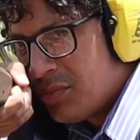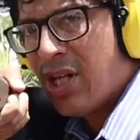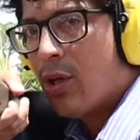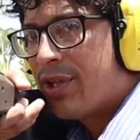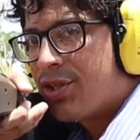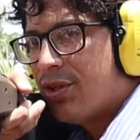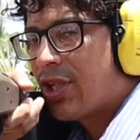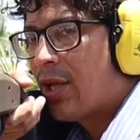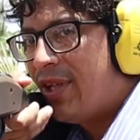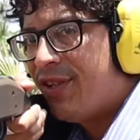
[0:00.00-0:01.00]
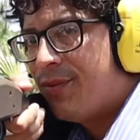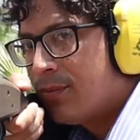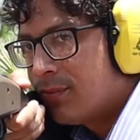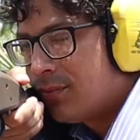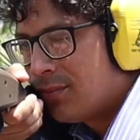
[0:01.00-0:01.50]
no issues. I mean,
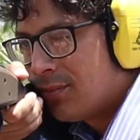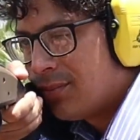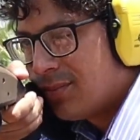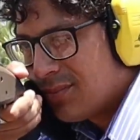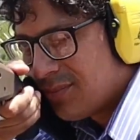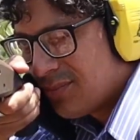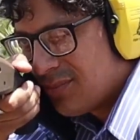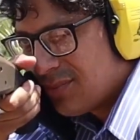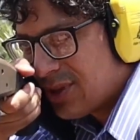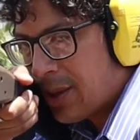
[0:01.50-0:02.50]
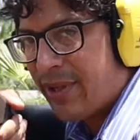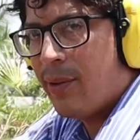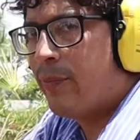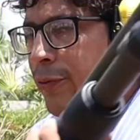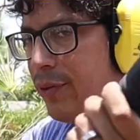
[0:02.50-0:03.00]
I'm
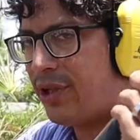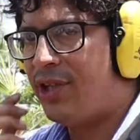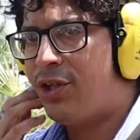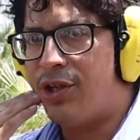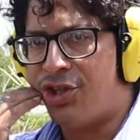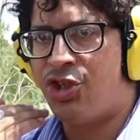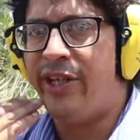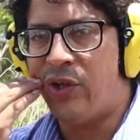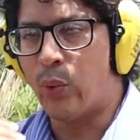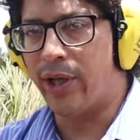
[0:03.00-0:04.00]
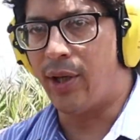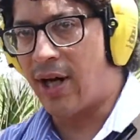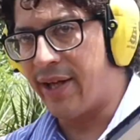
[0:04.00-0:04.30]
getting pretty good cheek well